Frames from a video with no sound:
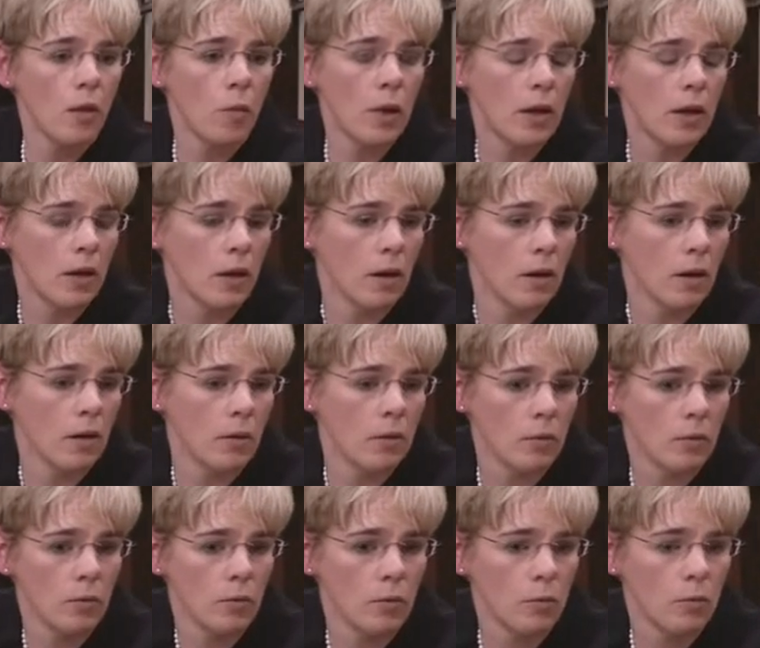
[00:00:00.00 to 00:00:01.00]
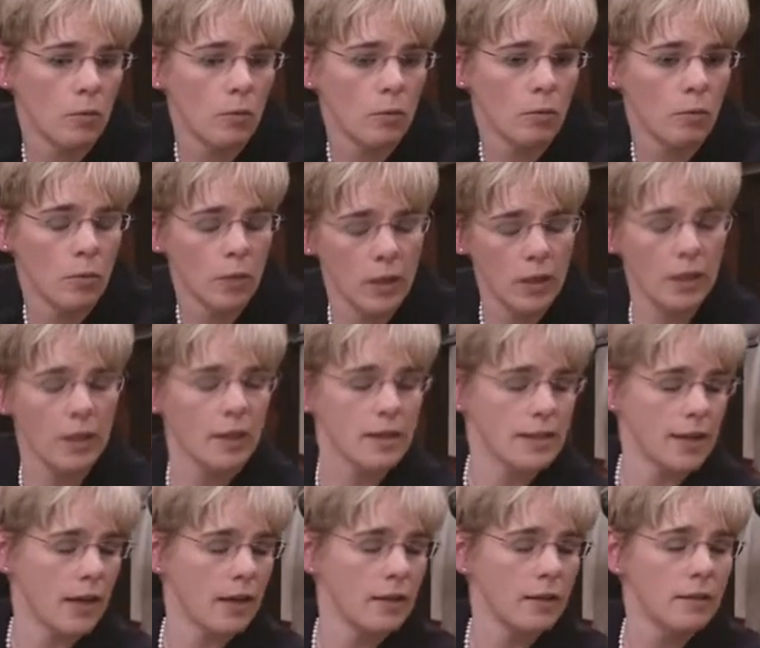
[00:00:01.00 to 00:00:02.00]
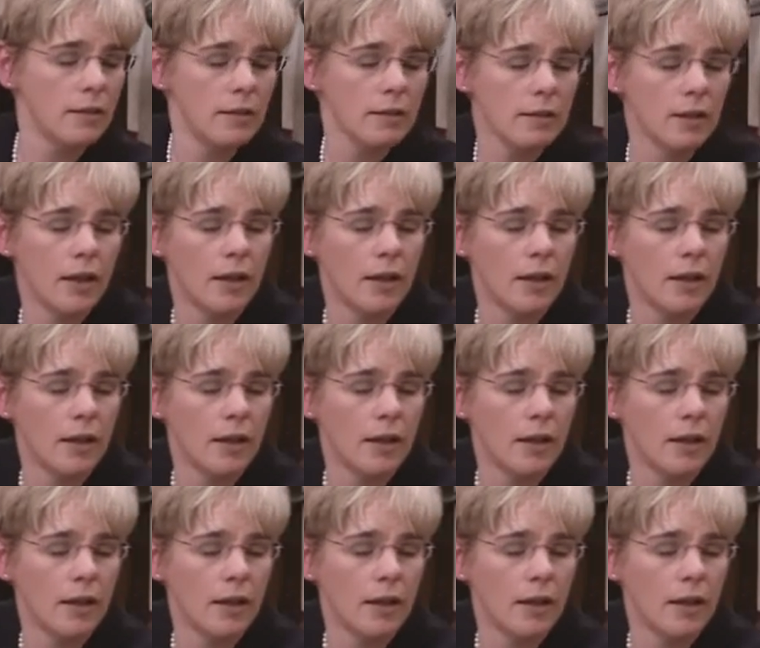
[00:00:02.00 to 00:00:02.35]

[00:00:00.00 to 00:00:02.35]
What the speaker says: we're really excited.